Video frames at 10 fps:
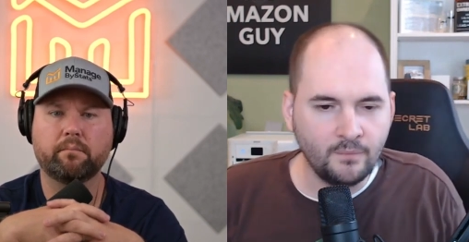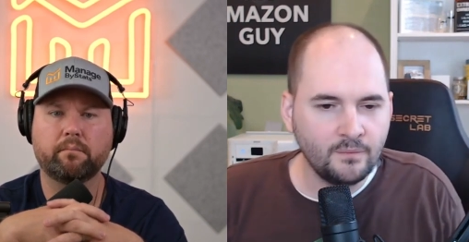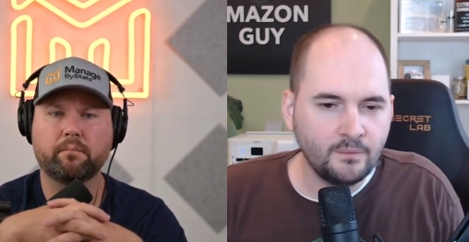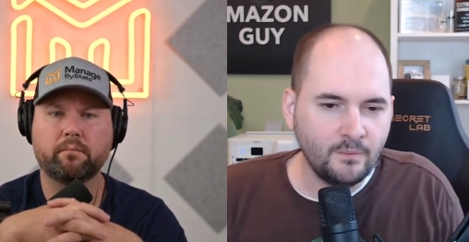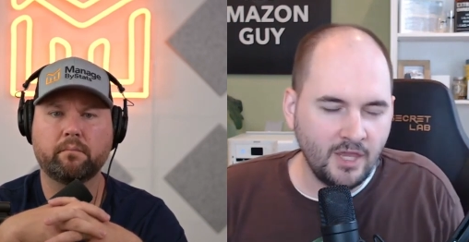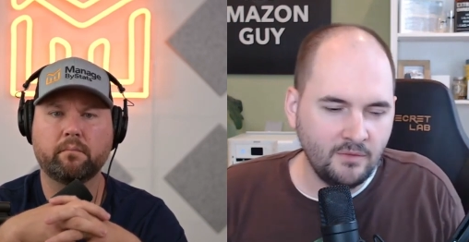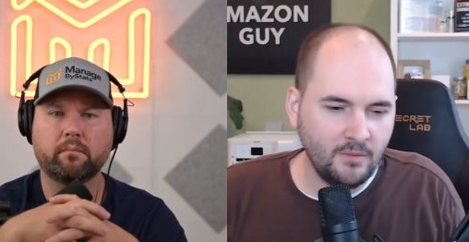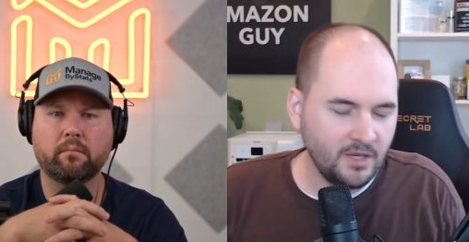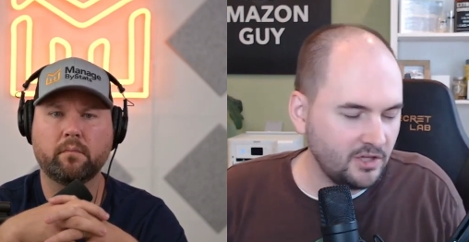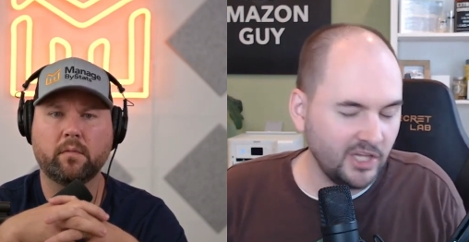Speaker 1: So
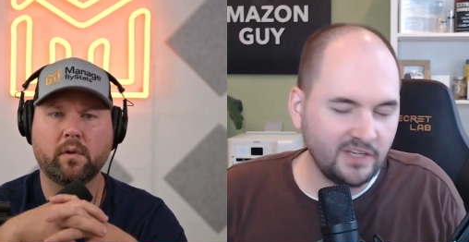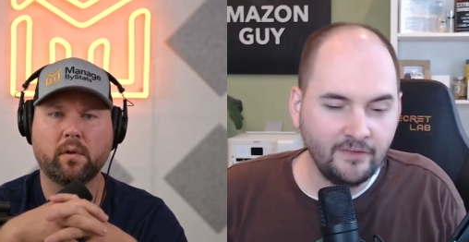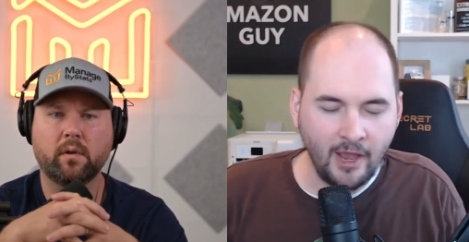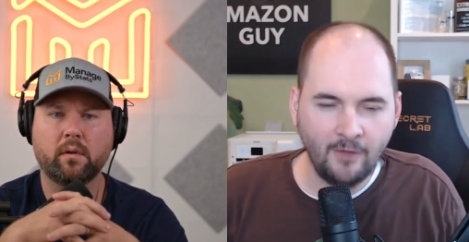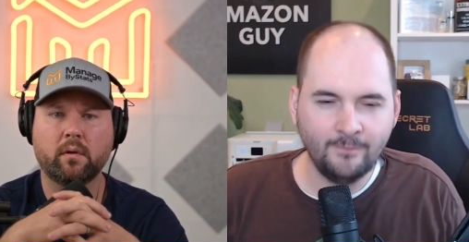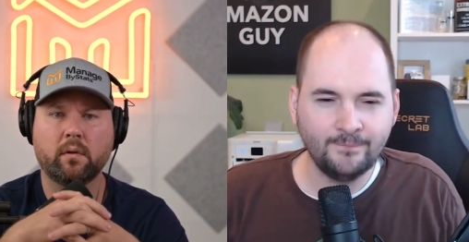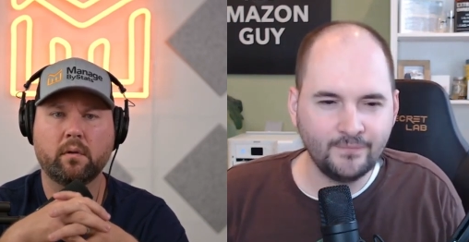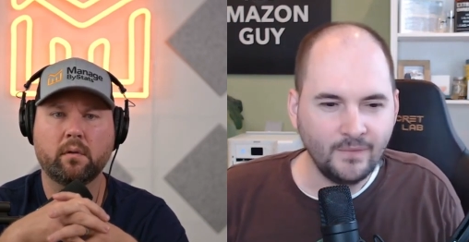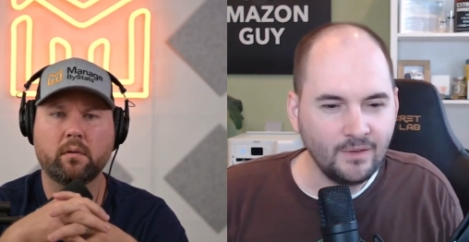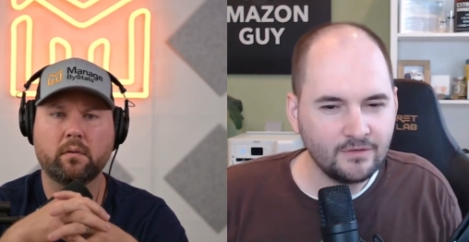it clicked
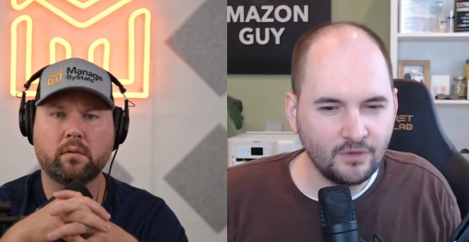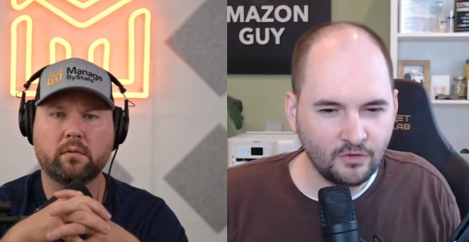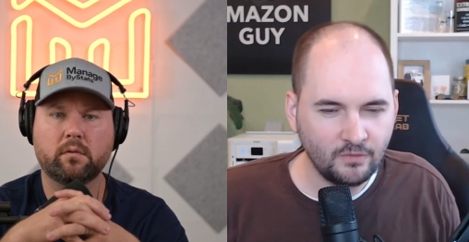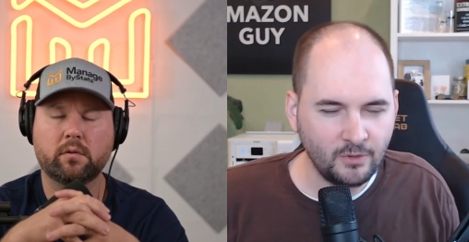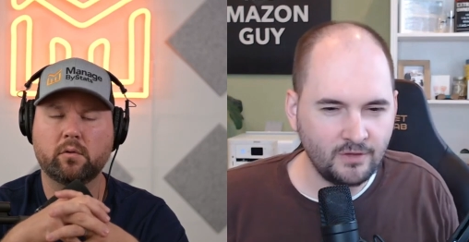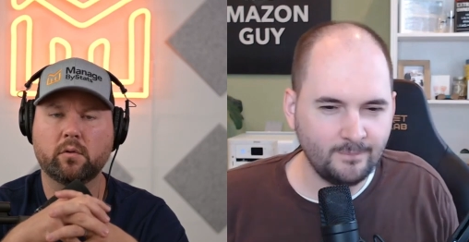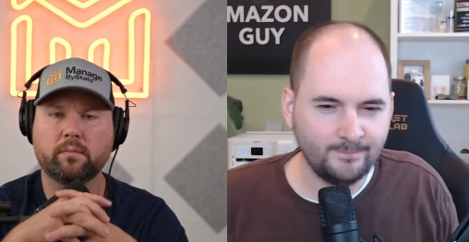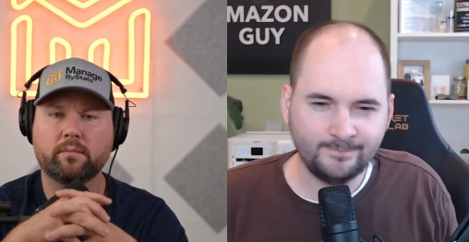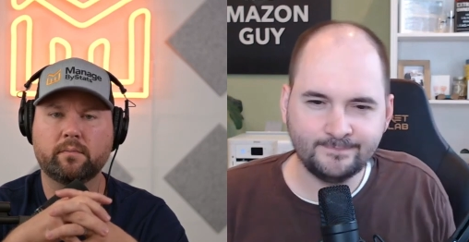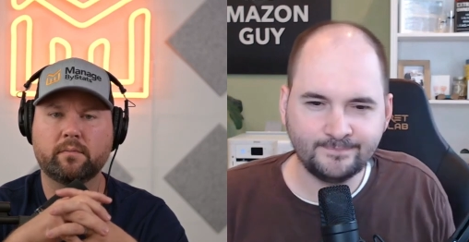now, so
Speaker 2: cool. to
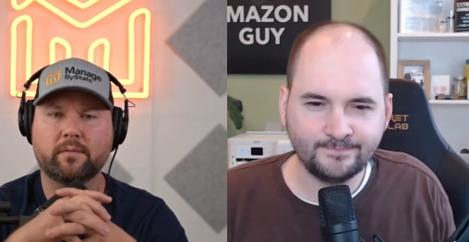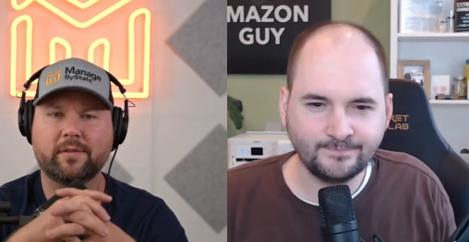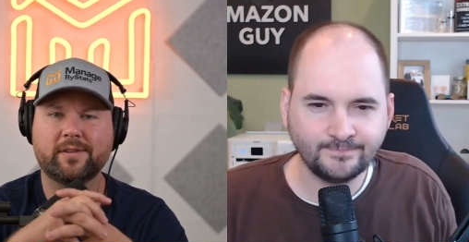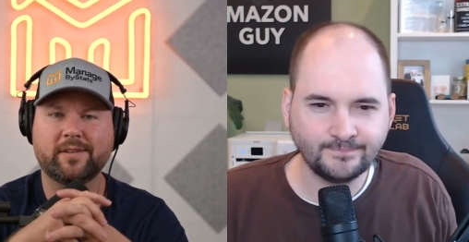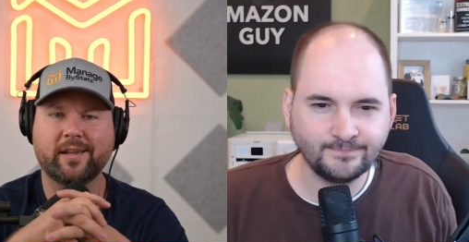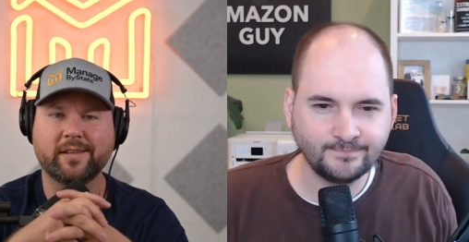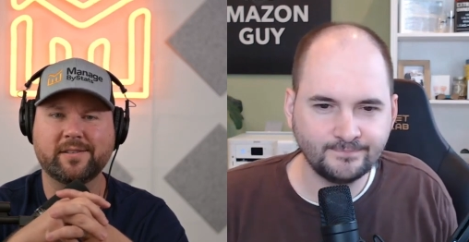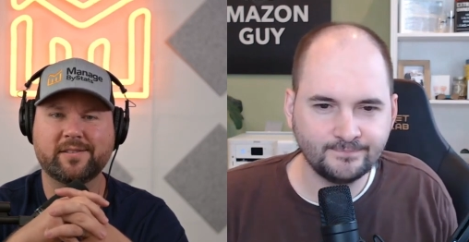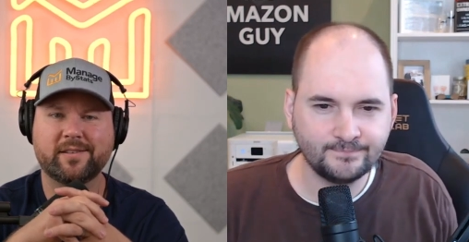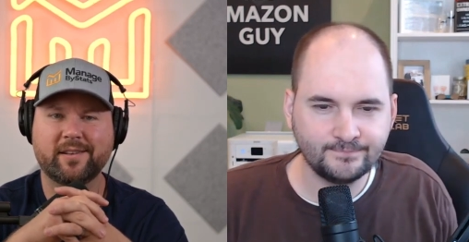speak.
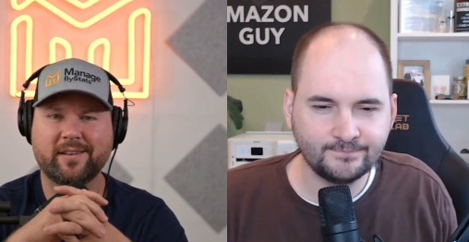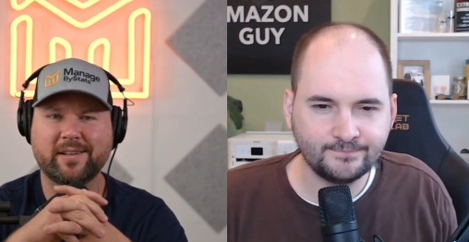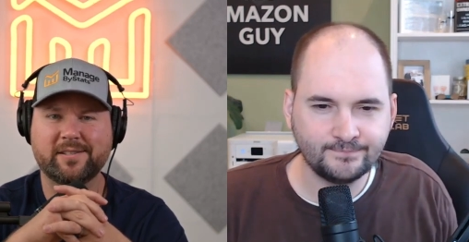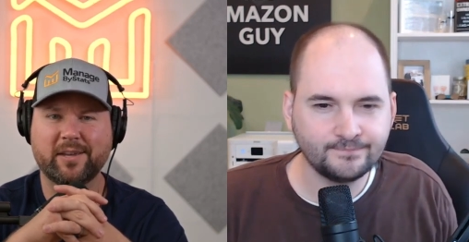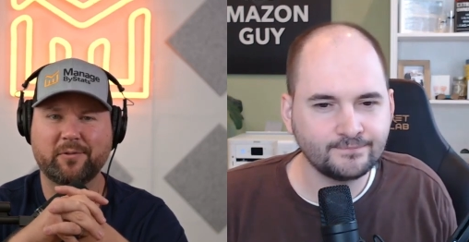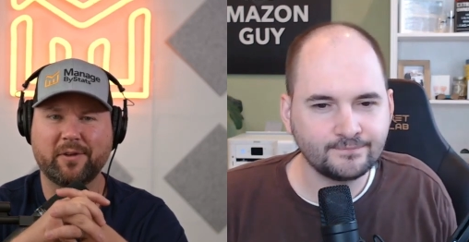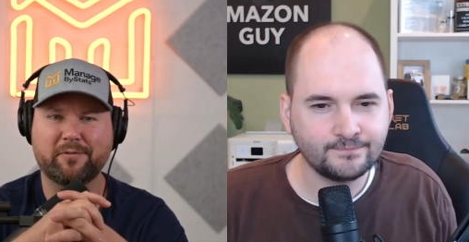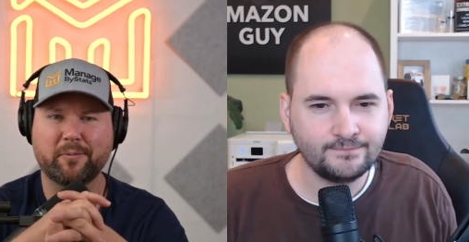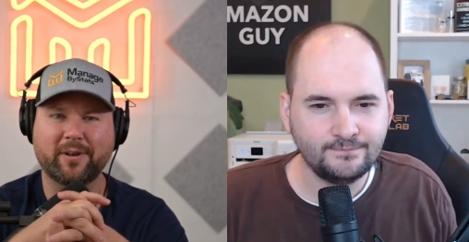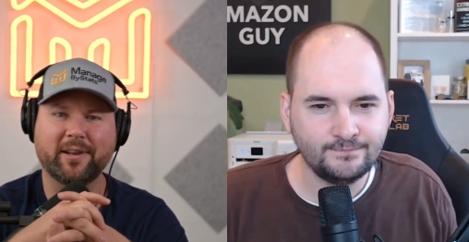Nice. Nice segue
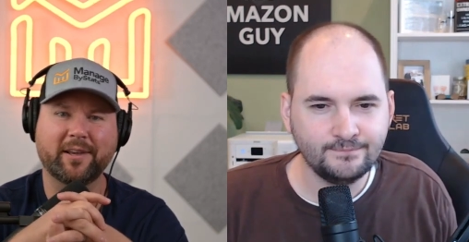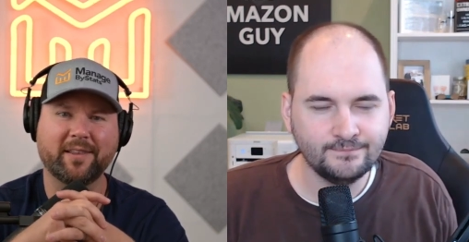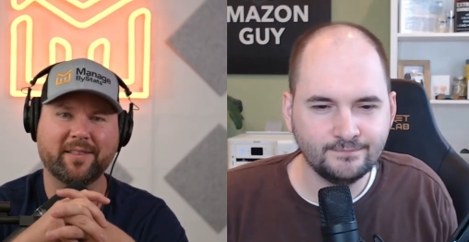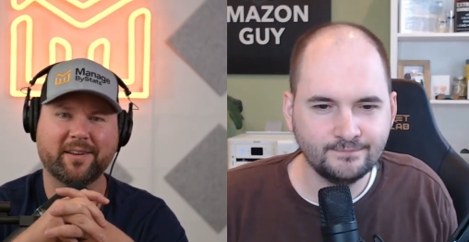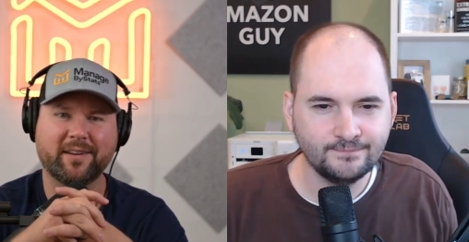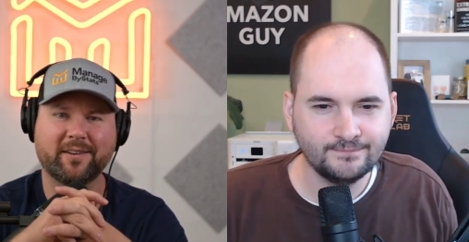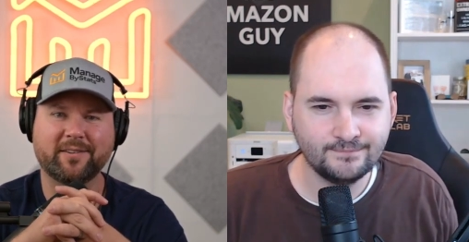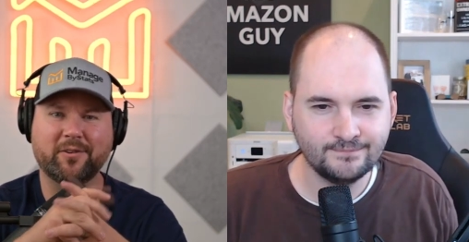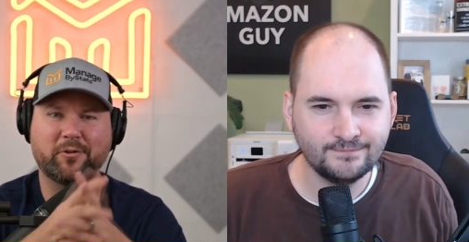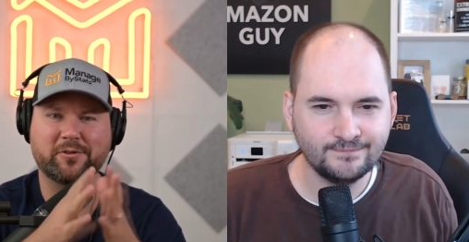from clicking the
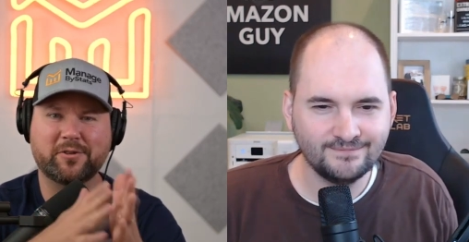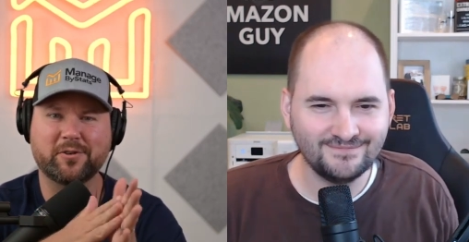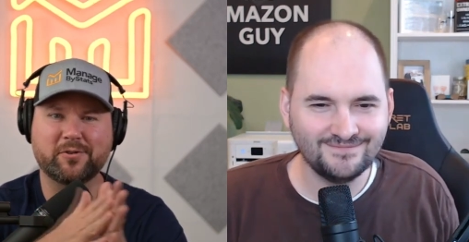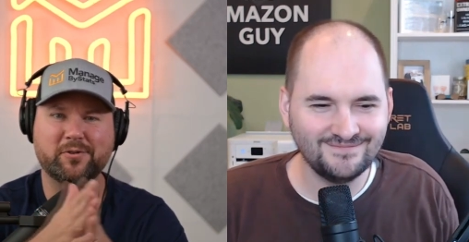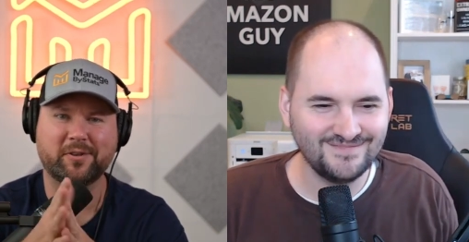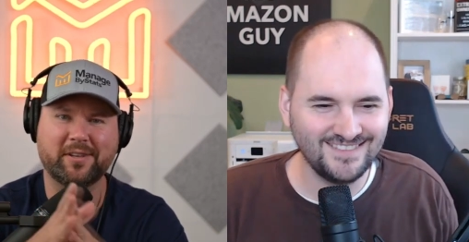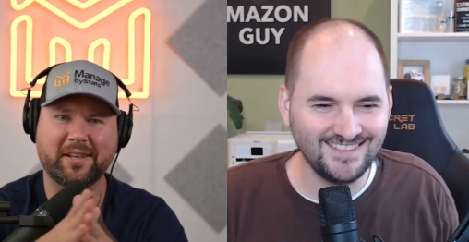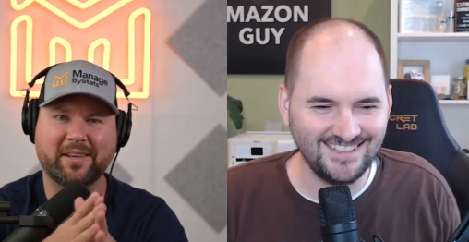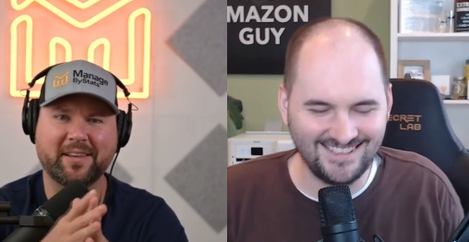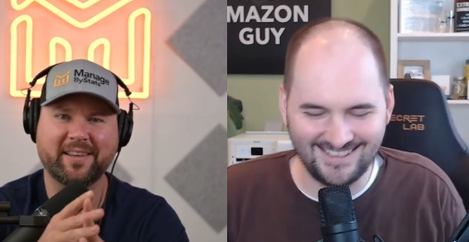gun holster to
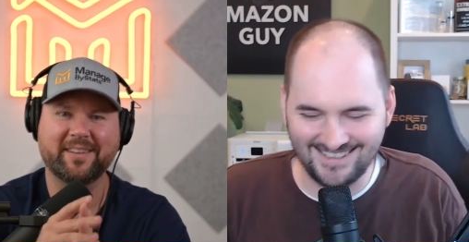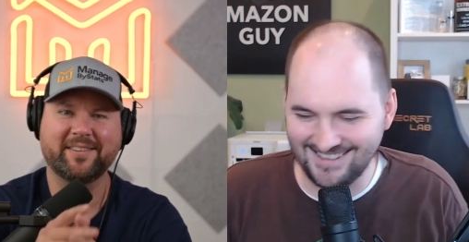clicking